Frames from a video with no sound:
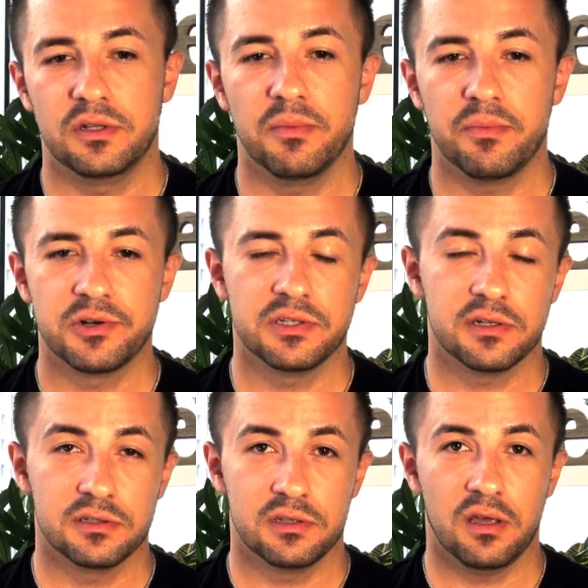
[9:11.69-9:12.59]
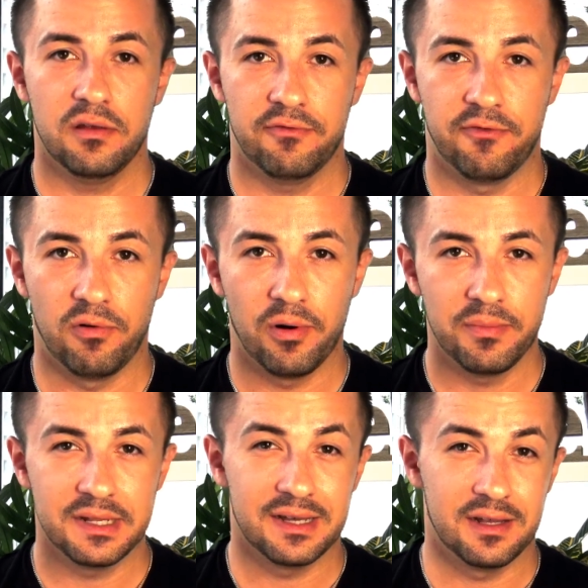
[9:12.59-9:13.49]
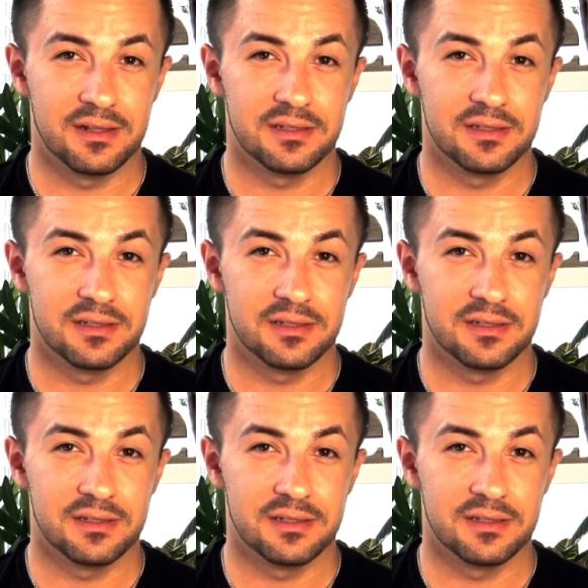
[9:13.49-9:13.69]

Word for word: tip number six stay informed and